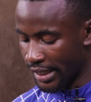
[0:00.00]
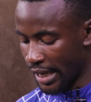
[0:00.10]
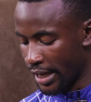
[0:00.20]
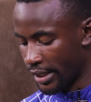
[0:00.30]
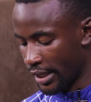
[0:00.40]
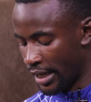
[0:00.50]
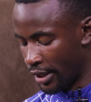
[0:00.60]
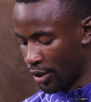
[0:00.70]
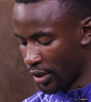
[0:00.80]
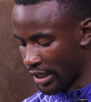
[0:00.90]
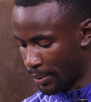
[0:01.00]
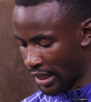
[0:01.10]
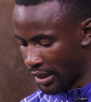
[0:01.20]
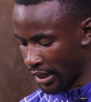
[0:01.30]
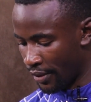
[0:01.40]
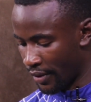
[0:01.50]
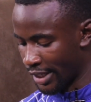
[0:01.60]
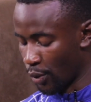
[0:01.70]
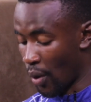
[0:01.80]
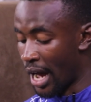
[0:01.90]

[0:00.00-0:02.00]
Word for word: He says in John chapter 3, verse